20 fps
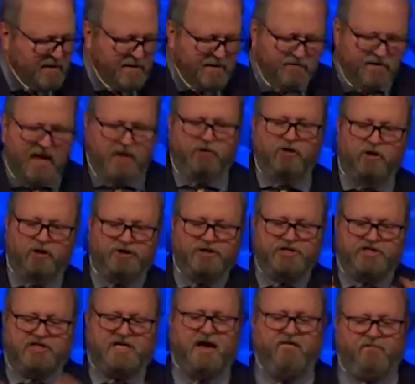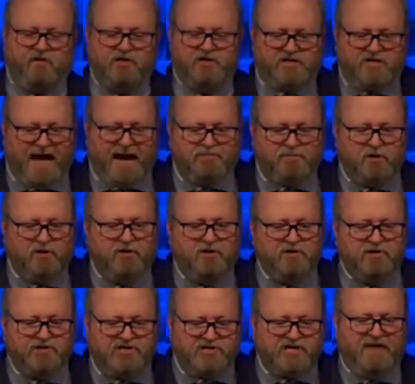that you'll discover in
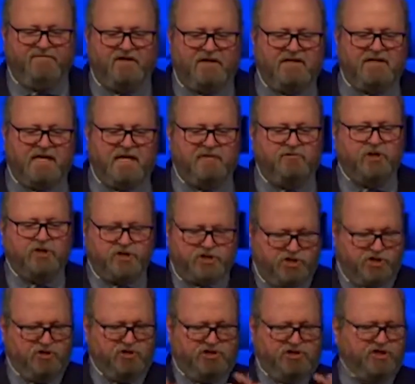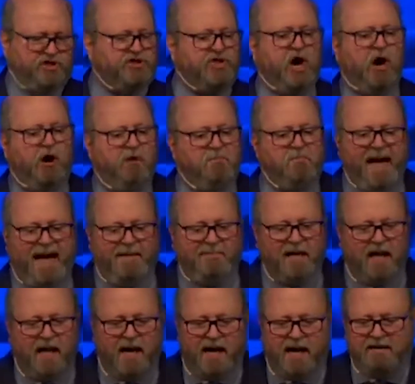chapter 17, the church is called
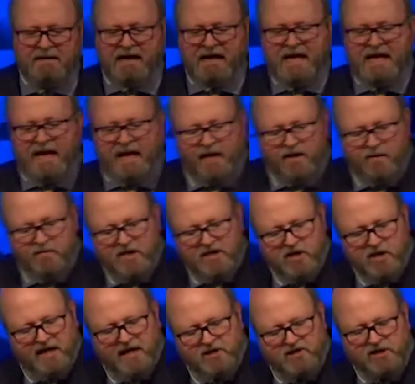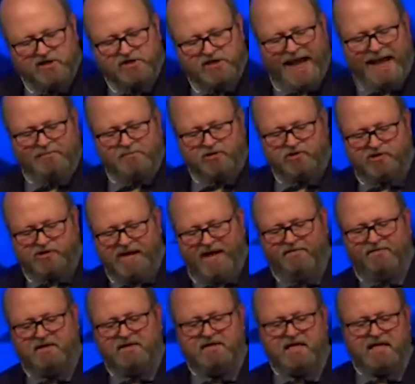Babylon. And then when you get to chapter
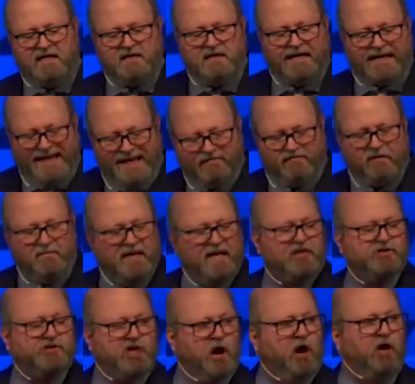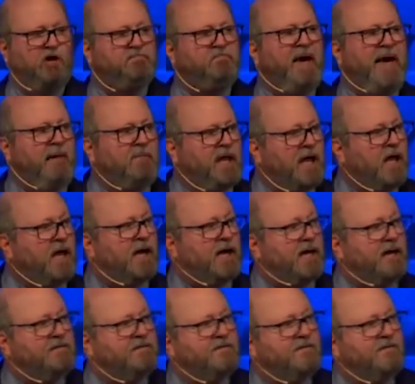17, the government is called Babylon.